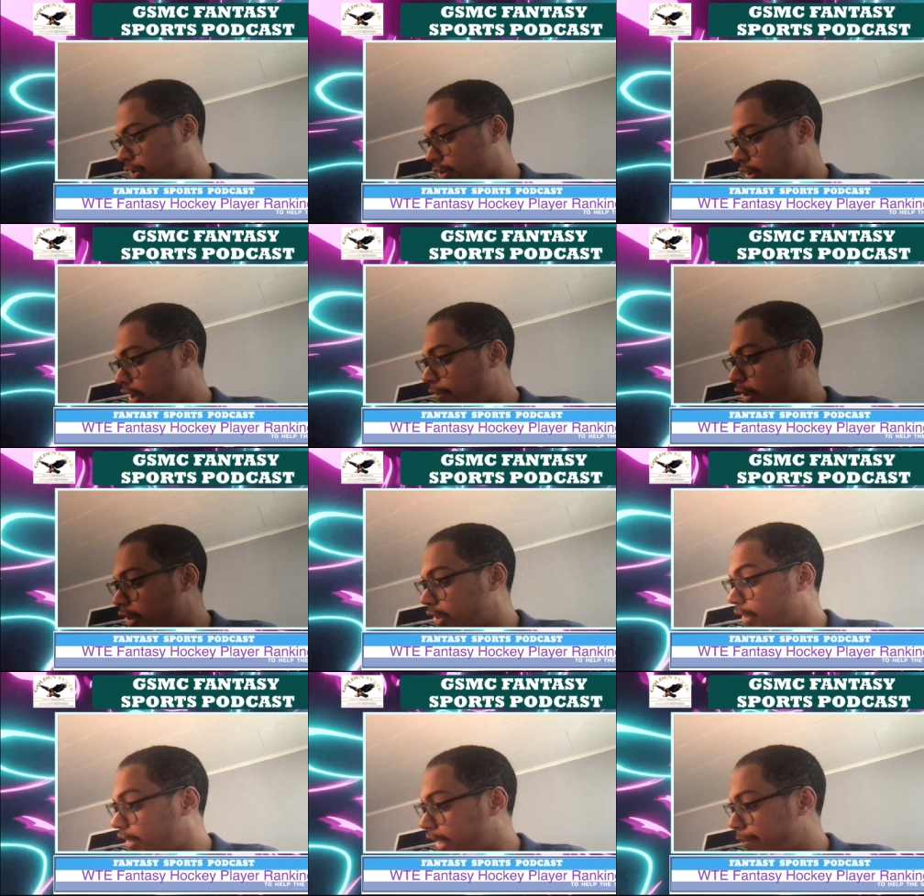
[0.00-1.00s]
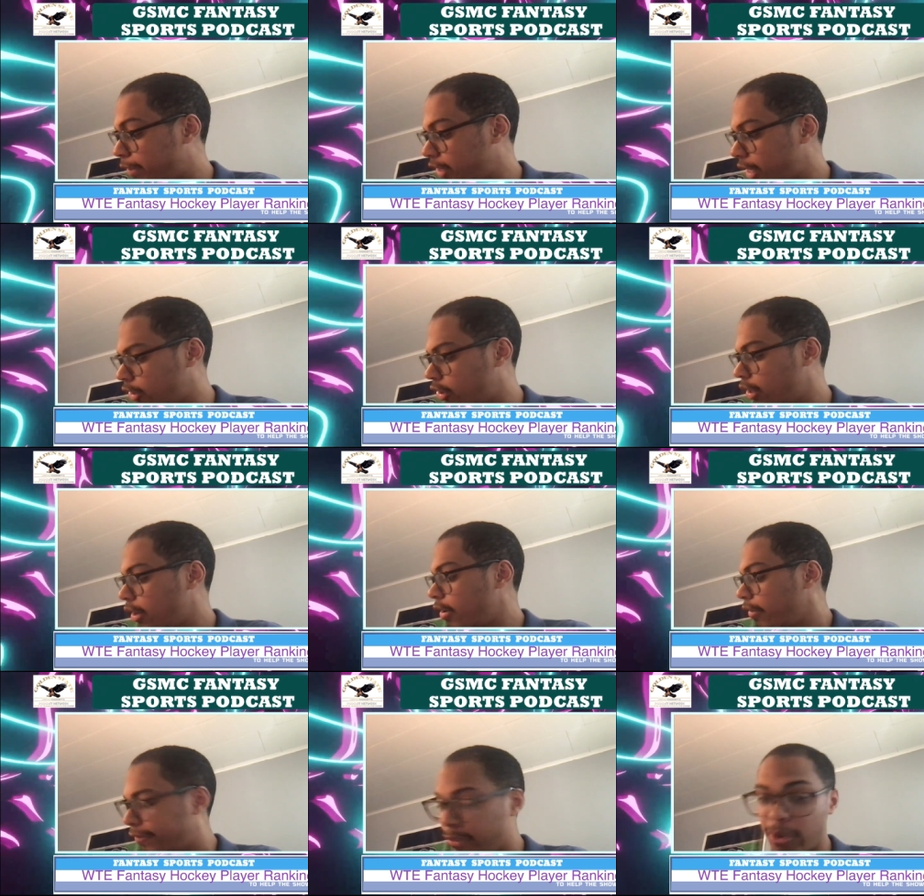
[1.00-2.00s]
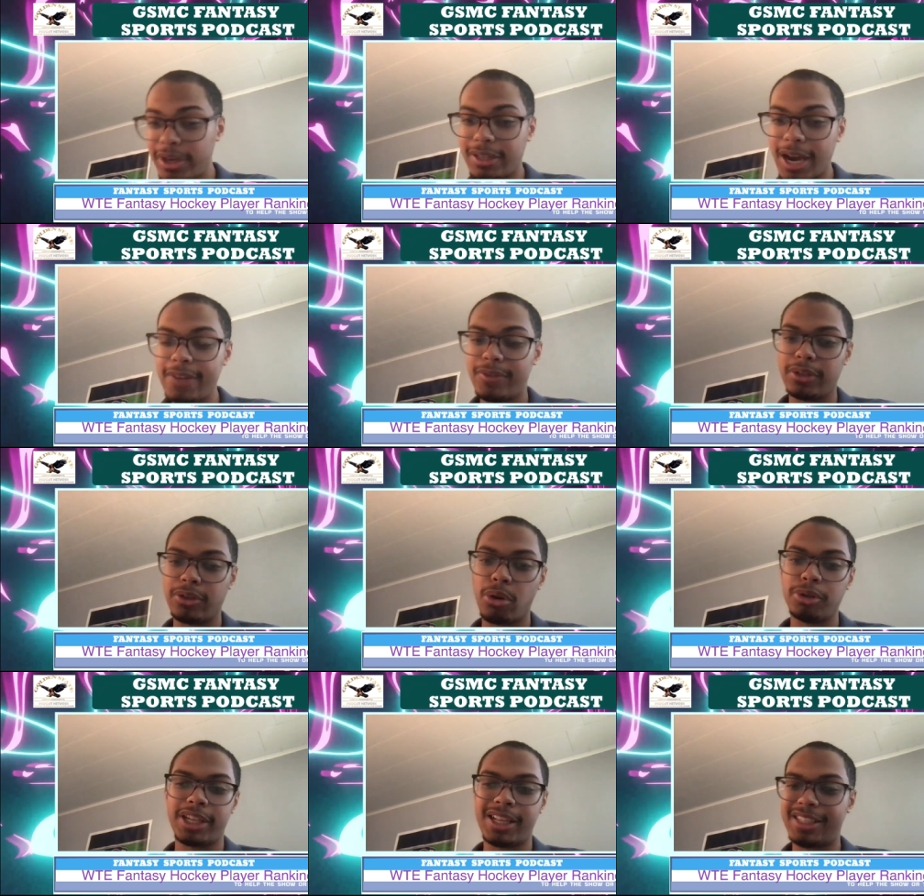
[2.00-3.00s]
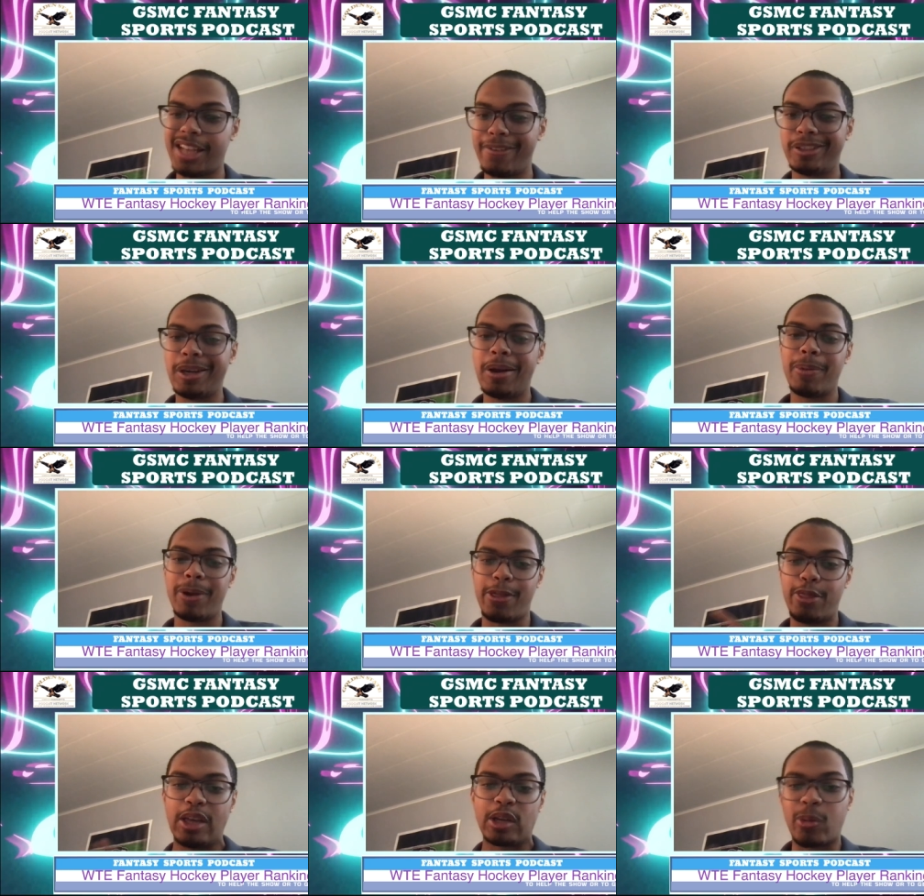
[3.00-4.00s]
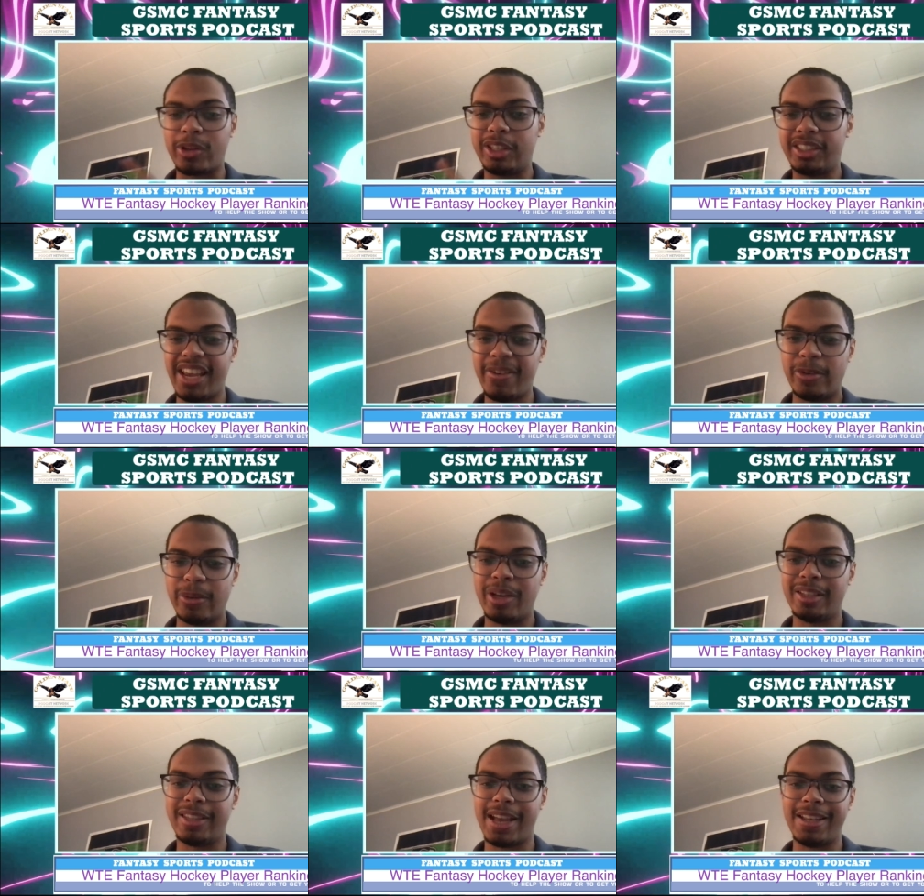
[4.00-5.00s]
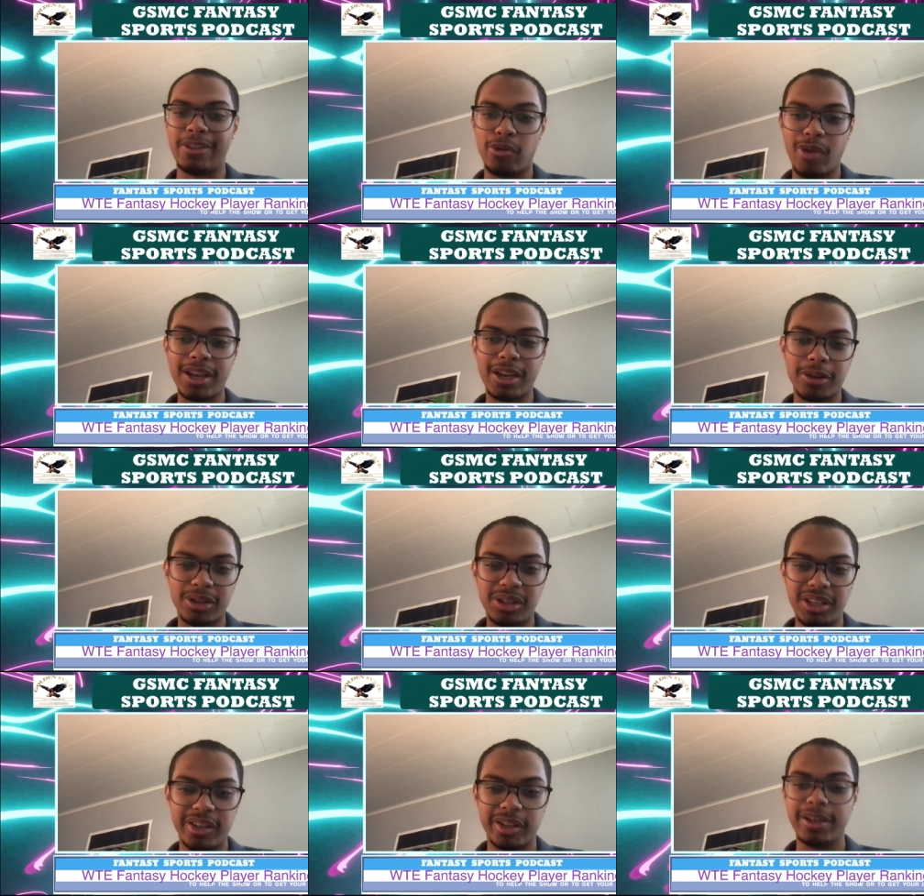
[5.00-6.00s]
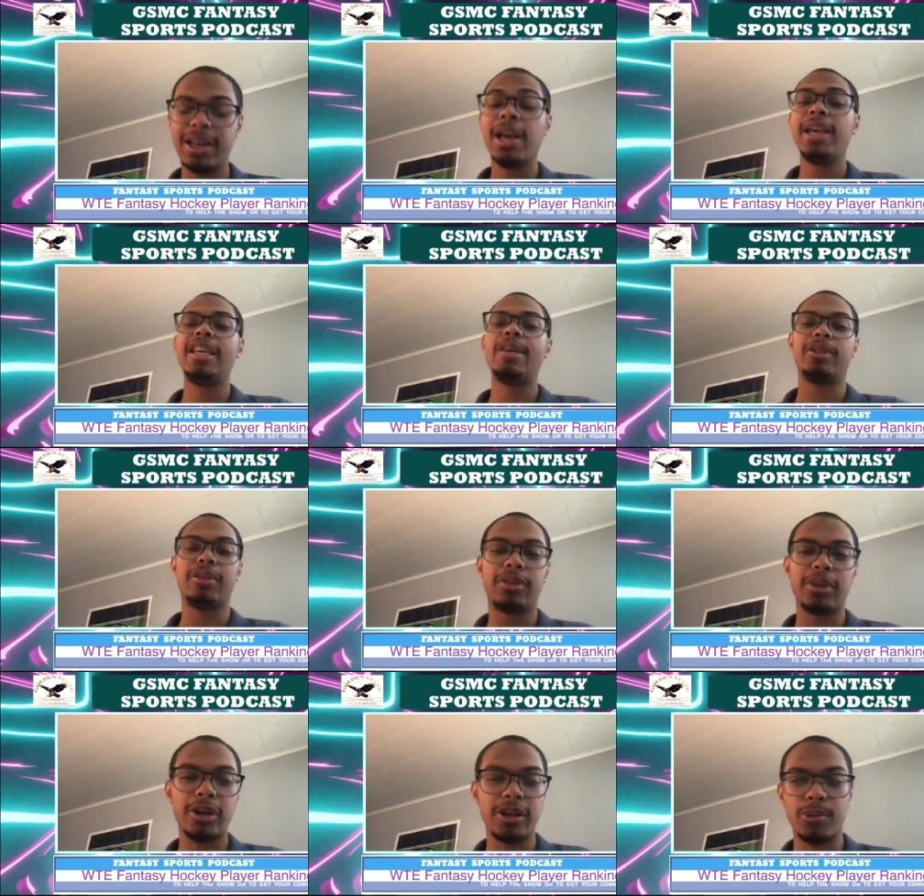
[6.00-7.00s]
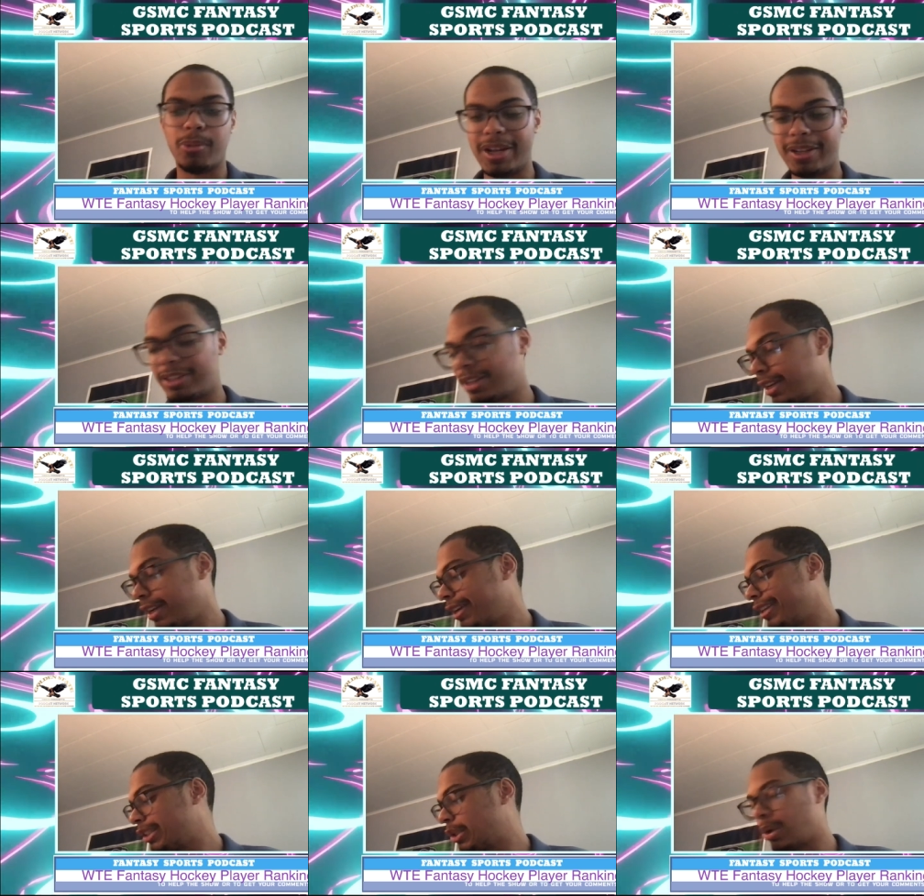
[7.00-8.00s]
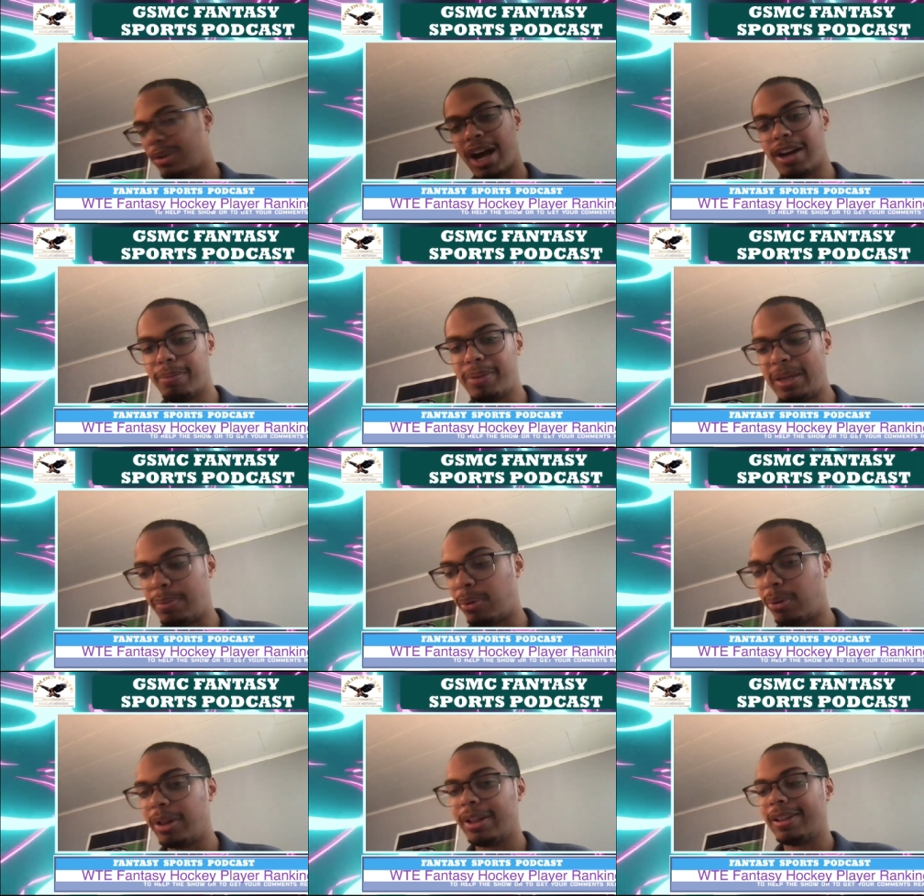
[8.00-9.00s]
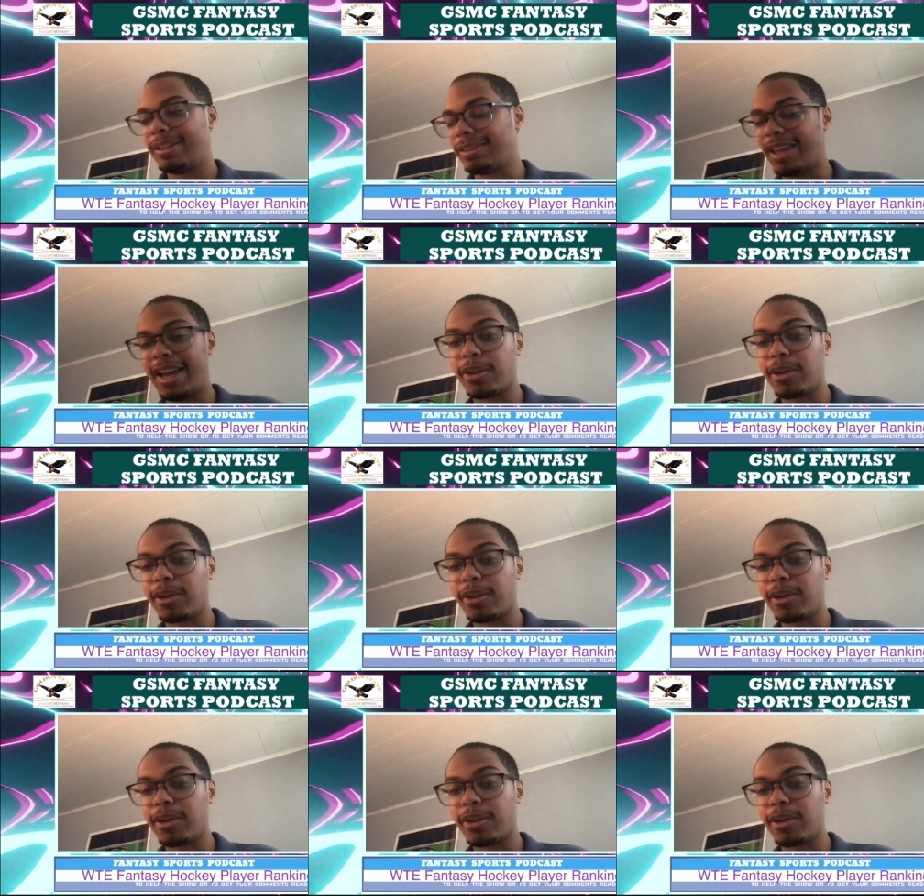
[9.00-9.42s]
31st in save percentage, 49th in goals against average. But I think what saved him is that in the regular season, he was third in wins. So a lot of people like